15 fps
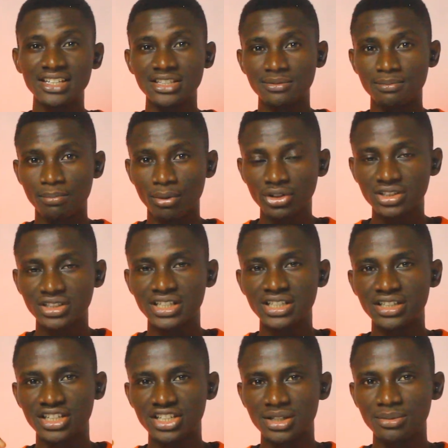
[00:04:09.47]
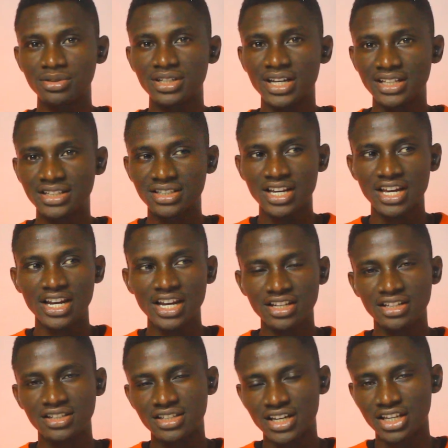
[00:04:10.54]
is bossing the chipsets in
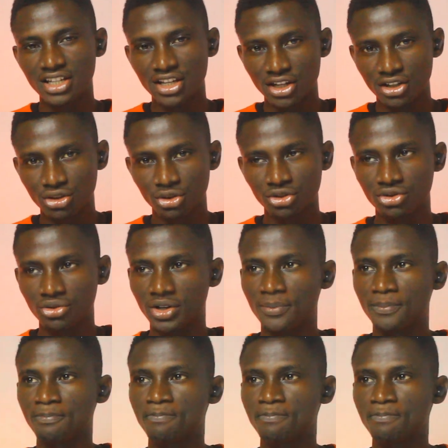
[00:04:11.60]
the tech industry.